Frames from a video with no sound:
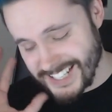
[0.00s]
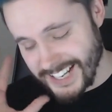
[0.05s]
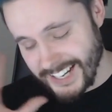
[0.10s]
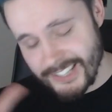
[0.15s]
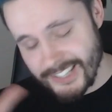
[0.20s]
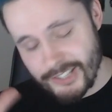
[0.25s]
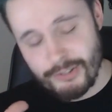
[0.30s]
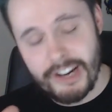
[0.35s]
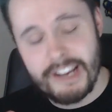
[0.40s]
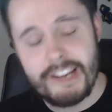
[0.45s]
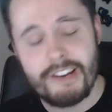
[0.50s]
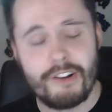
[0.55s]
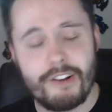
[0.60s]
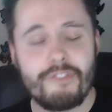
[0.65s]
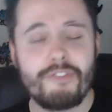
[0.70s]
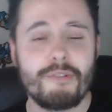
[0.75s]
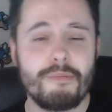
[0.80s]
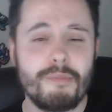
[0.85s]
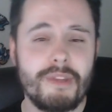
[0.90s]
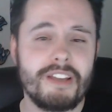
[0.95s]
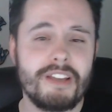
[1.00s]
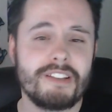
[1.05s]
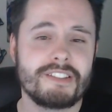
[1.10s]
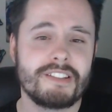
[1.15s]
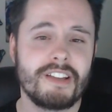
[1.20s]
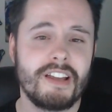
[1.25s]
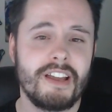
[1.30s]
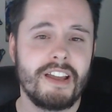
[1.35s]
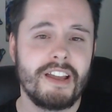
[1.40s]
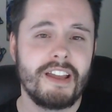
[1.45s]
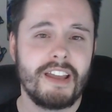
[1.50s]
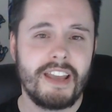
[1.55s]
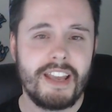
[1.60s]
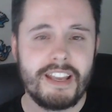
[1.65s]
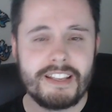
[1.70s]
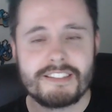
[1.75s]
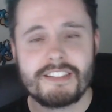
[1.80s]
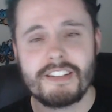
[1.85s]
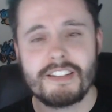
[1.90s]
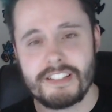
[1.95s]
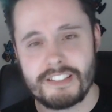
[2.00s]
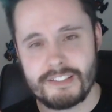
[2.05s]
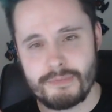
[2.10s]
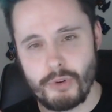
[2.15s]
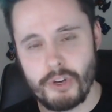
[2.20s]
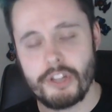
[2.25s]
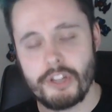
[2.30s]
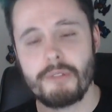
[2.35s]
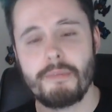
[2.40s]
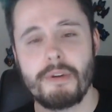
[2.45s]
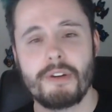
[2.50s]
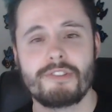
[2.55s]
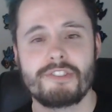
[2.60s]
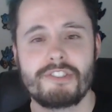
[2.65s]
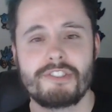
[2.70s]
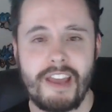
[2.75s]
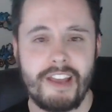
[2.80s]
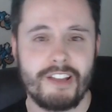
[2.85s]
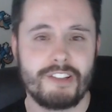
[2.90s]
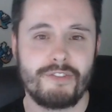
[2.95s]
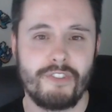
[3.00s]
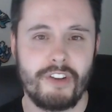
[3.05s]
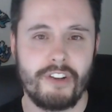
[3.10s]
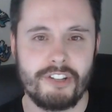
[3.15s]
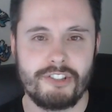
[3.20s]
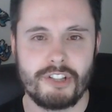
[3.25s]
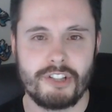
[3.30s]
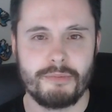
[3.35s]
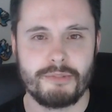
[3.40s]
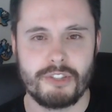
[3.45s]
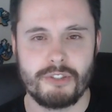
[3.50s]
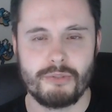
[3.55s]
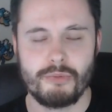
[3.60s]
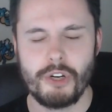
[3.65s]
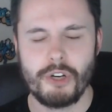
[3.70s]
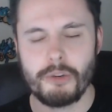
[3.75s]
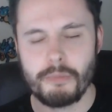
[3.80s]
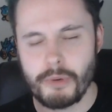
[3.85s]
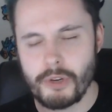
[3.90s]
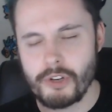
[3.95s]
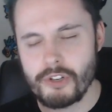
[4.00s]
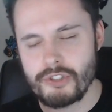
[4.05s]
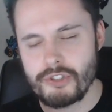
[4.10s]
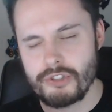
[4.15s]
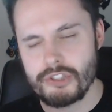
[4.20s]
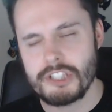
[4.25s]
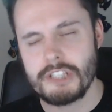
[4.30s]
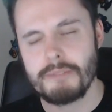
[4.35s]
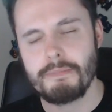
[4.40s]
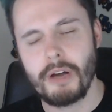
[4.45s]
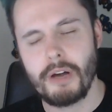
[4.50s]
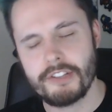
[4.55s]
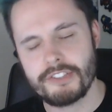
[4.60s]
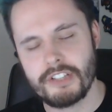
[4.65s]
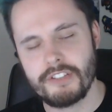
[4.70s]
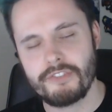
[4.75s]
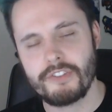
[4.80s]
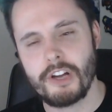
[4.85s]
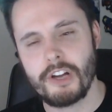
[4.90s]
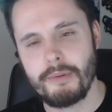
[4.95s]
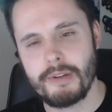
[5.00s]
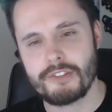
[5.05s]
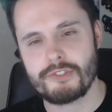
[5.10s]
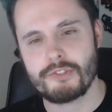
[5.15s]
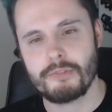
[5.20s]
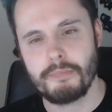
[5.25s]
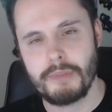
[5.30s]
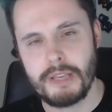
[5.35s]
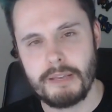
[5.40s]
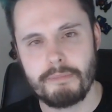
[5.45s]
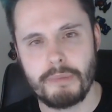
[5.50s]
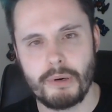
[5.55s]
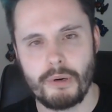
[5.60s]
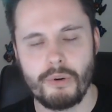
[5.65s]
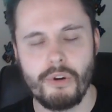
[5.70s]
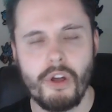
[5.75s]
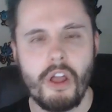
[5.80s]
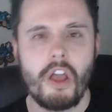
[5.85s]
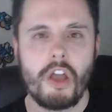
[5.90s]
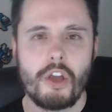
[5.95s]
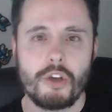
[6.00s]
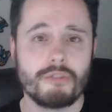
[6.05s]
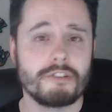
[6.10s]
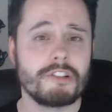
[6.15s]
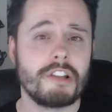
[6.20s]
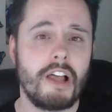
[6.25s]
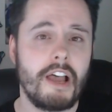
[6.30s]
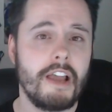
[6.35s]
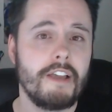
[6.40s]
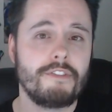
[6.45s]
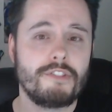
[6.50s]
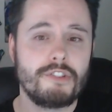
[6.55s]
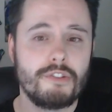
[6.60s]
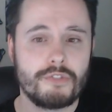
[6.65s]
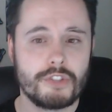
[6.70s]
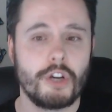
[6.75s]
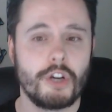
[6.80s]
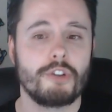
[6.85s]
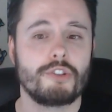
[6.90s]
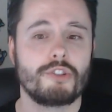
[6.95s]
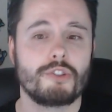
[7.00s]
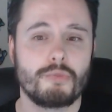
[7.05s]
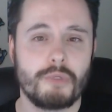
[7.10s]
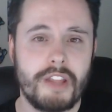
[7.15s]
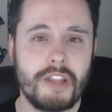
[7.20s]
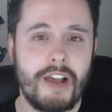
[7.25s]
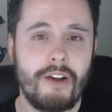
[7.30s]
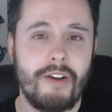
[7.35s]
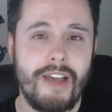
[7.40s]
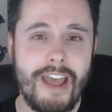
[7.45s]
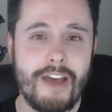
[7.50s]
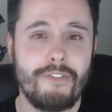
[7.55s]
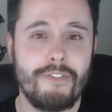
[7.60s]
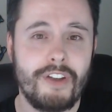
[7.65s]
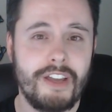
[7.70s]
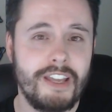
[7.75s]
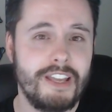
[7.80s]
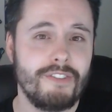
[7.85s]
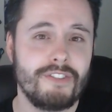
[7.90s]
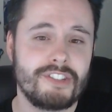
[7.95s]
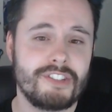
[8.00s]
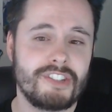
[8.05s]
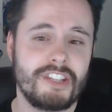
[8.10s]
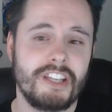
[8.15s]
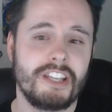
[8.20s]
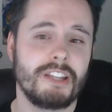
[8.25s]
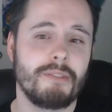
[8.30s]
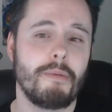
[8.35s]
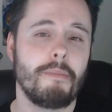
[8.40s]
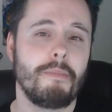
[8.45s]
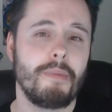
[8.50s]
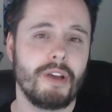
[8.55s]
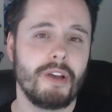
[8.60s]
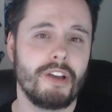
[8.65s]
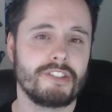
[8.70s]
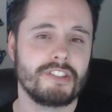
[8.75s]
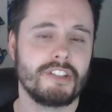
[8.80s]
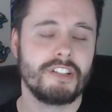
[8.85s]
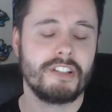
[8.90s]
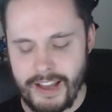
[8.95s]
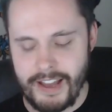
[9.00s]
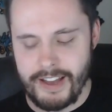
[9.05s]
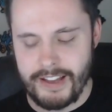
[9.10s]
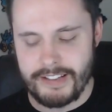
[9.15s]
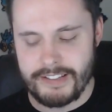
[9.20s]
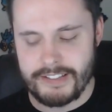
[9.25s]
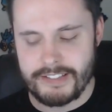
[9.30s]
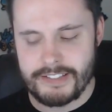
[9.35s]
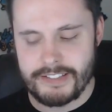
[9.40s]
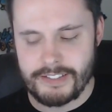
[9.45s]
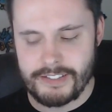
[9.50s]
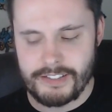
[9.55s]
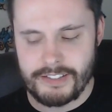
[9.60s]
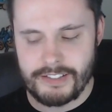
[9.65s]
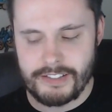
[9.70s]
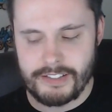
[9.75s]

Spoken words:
kind of trade-off from this is that it's one of the most satisfying jobs in the world, because you see positive comments from people whose lives you've touched without ever even seeing them in person, and